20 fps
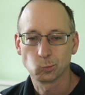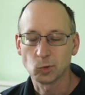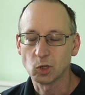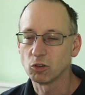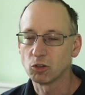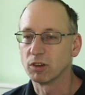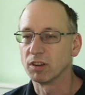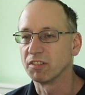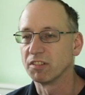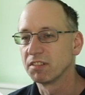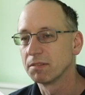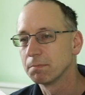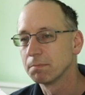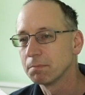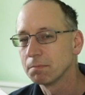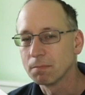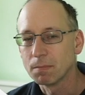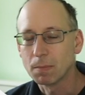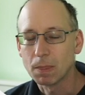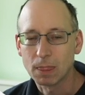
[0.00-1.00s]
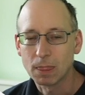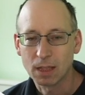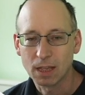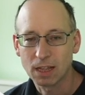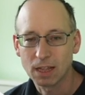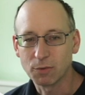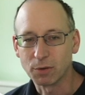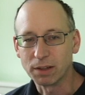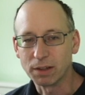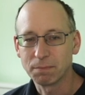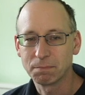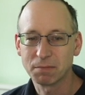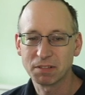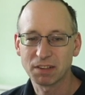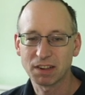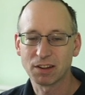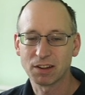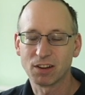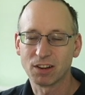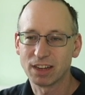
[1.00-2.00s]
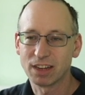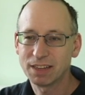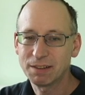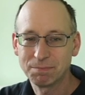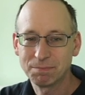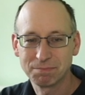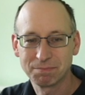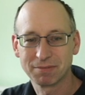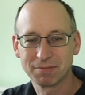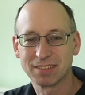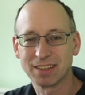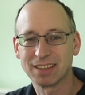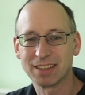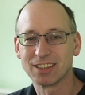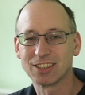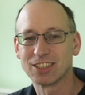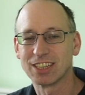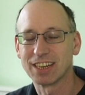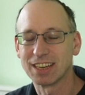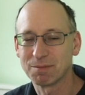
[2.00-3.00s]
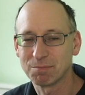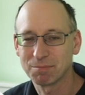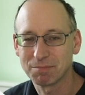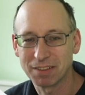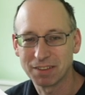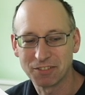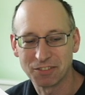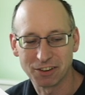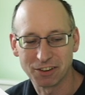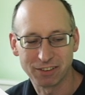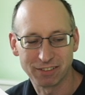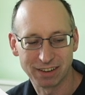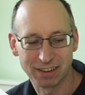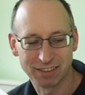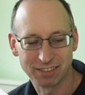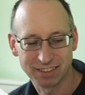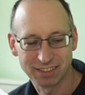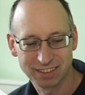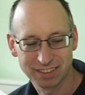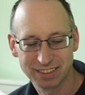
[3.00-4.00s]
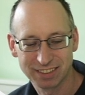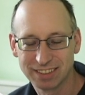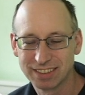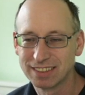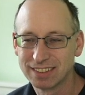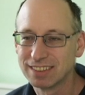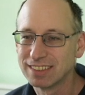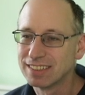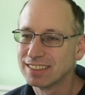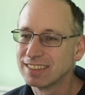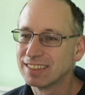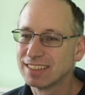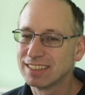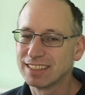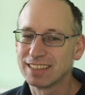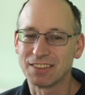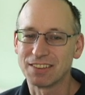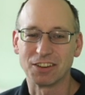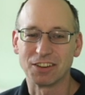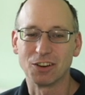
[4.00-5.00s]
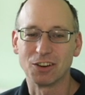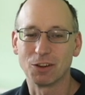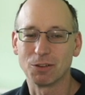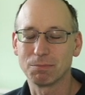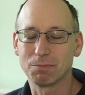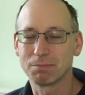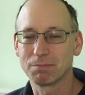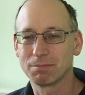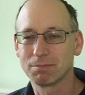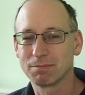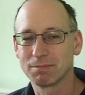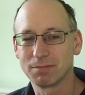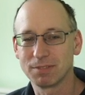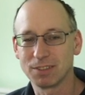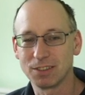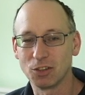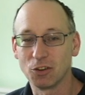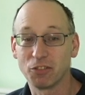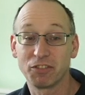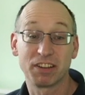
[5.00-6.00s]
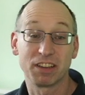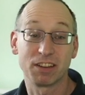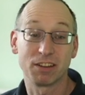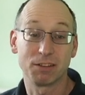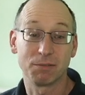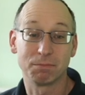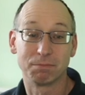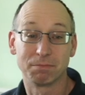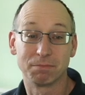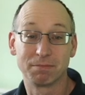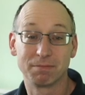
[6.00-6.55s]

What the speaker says: Who knows? Anyway, say hi in the chat if you're around. If you're not, you obviously can't.